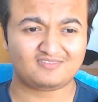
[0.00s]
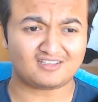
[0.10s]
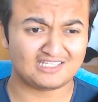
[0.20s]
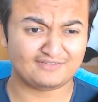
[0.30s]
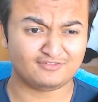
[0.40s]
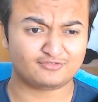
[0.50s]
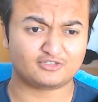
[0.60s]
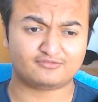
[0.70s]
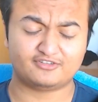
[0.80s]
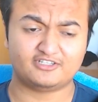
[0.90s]
even for
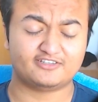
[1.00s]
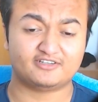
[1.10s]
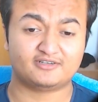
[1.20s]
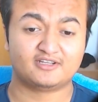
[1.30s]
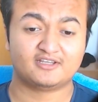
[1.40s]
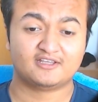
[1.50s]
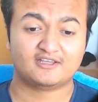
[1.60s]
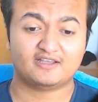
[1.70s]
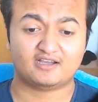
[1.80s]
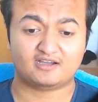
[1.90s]
the free tier.
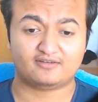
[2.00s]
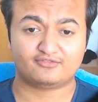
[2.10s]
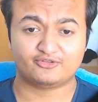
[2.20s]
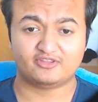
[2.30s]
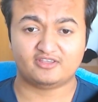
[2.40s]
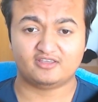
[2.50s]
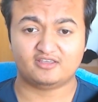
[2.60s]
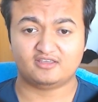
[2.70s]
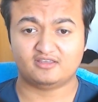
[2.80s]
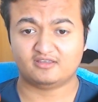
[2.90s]
For
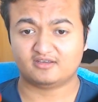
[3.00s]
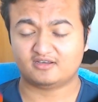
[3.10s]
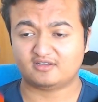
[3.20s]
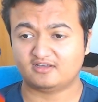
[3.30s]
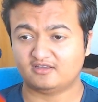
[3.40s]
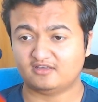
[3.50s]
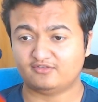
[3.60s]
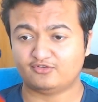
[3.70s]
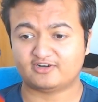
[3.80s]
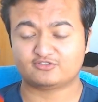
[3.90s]
the
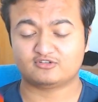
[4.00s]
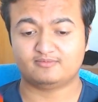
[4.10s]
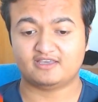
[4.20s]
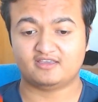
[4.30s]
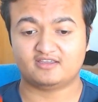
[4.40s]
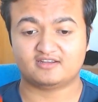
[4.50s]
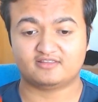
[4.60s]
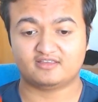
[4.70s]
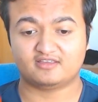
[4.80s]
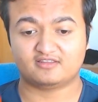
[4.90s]
if you're actually paying it, I
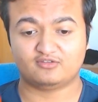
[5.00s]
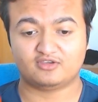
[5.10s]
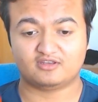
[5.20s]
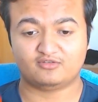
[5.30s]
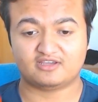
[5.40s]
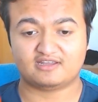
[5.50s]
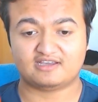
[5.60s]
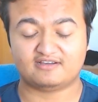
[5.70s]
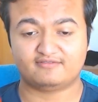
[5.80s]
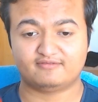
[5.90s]
think you're gonna
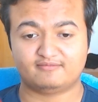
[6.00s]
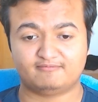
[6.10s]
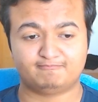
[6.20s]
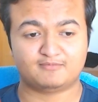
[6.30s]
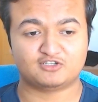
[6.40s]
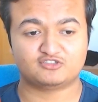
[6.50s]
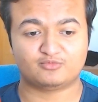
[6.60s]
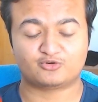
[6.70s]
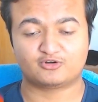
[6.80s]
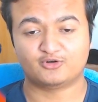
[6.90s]
have much
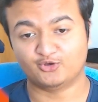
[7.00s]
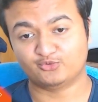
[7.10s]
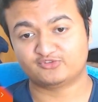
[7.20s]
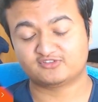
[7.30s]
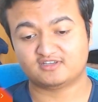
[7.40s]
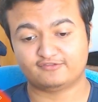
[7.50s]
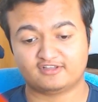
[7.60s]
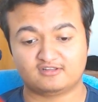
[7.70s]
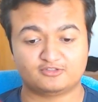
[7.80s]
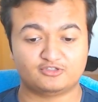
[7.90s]
more nodes
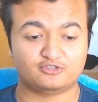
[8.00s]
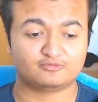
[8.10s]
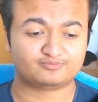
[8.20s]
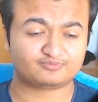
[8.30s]
available to you.